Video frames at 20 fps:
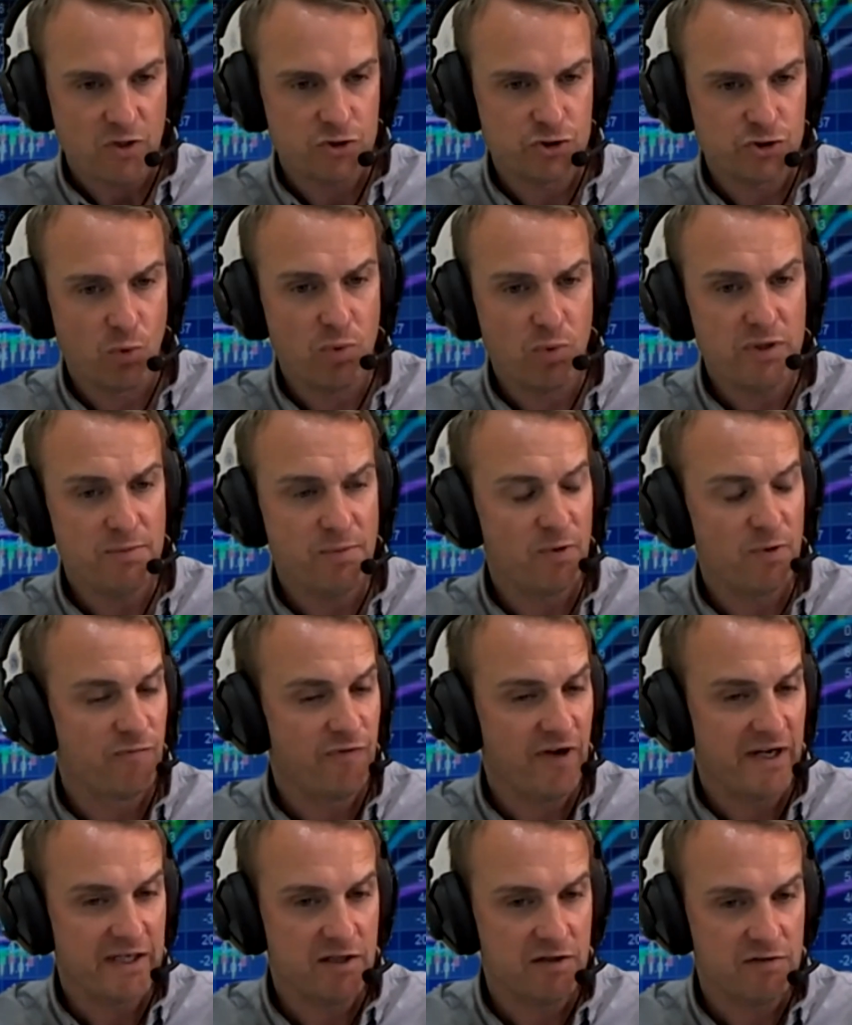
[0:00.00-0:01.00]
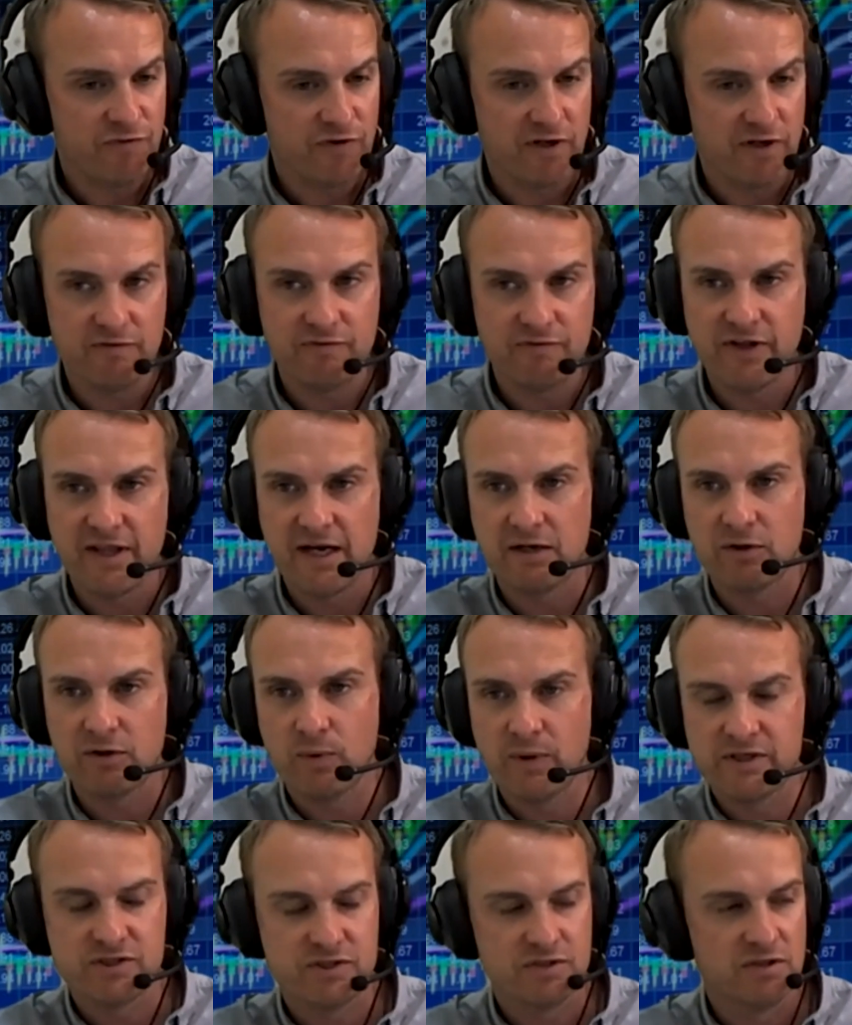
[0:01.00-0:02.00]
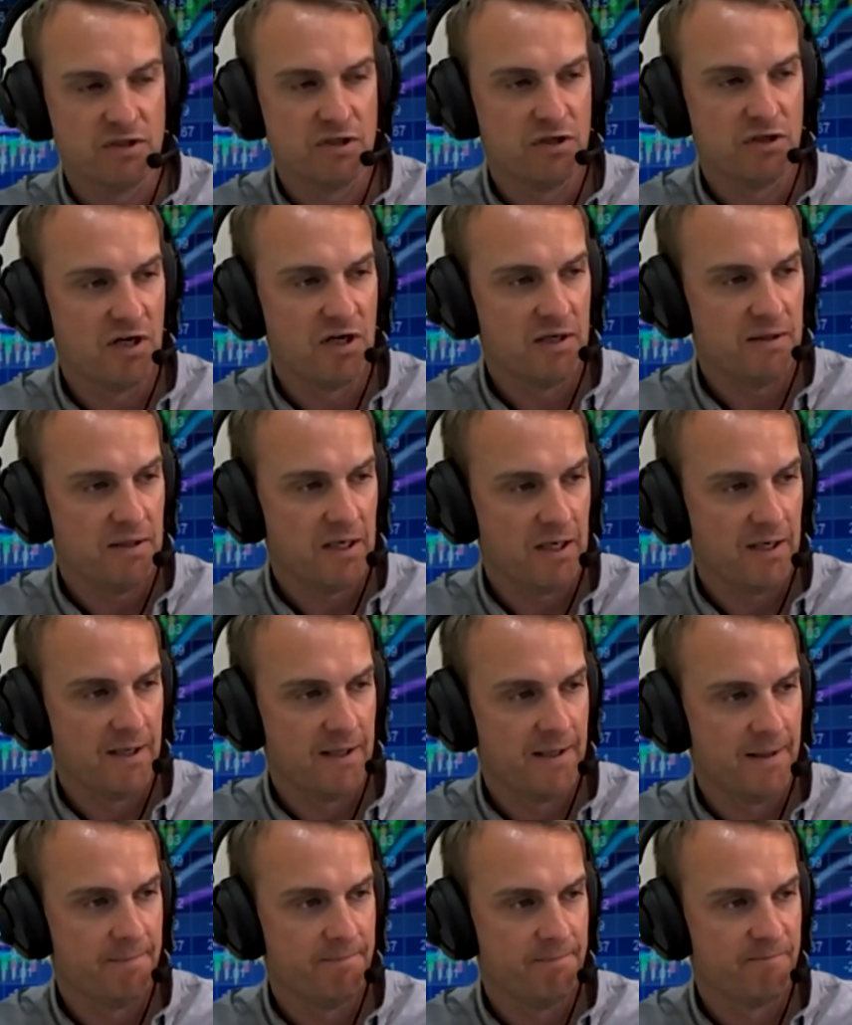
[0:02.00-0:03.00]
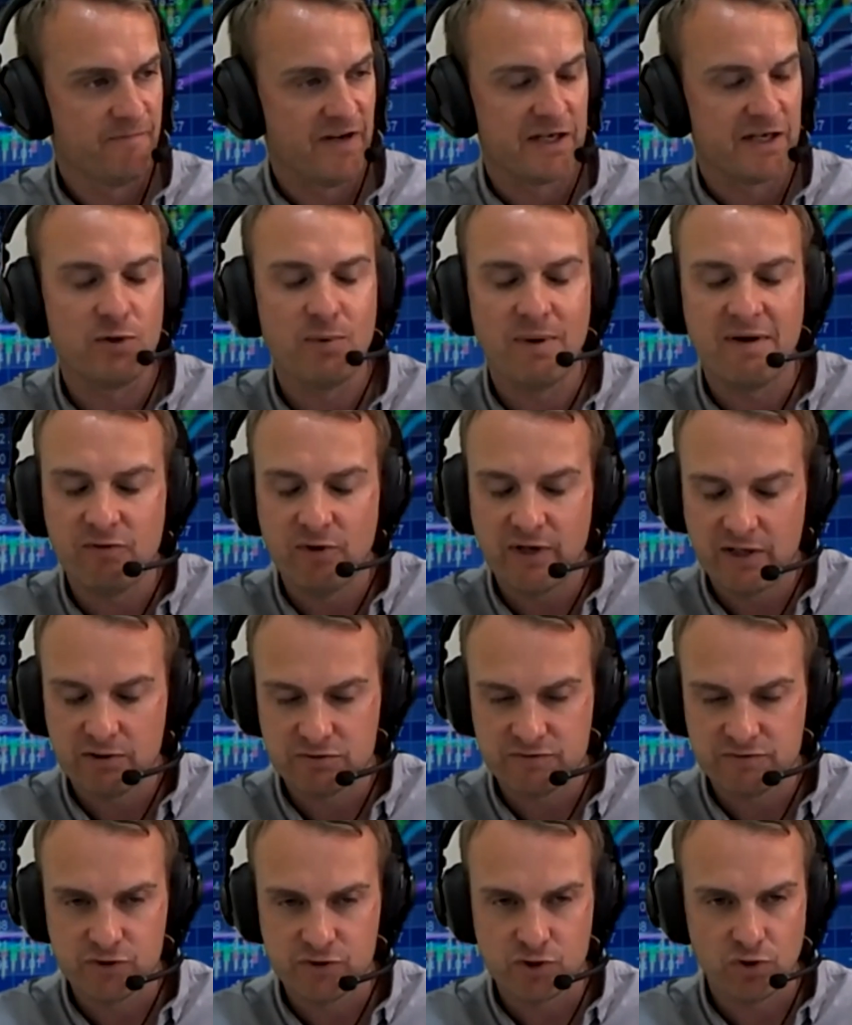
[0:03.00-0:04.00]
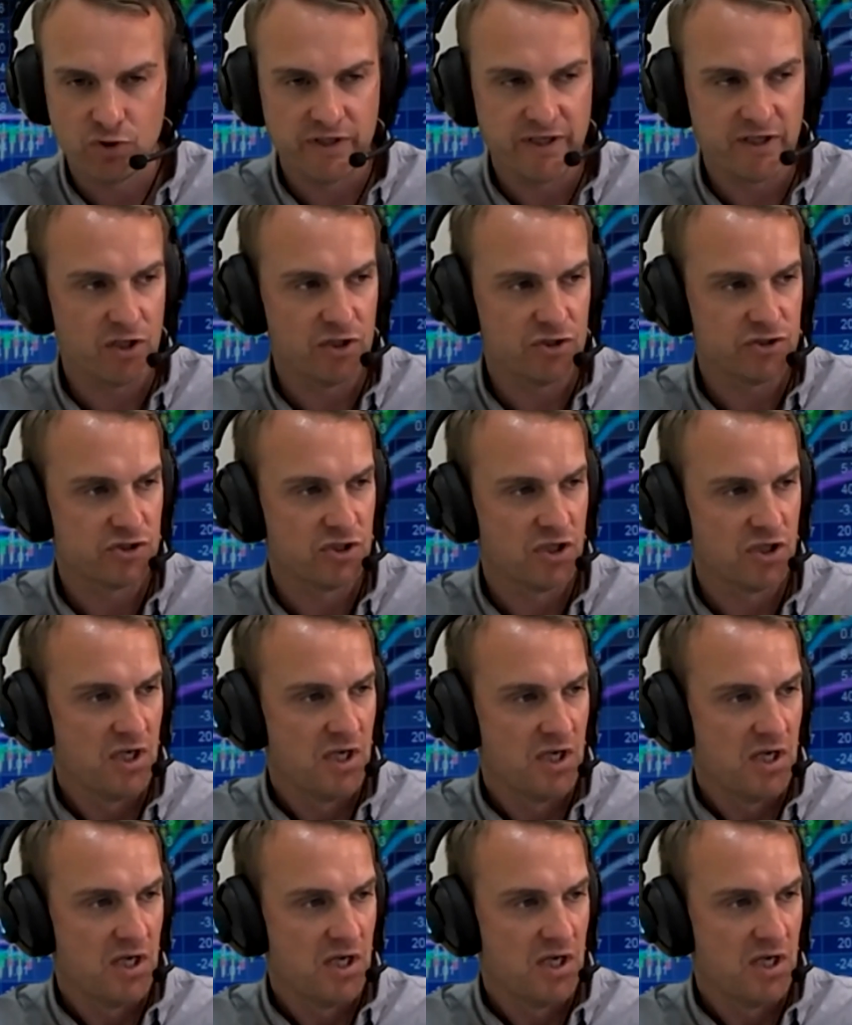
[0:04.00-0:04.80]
So wonderful. Thank you for that question, Laura. Thank you everyone else for joining us.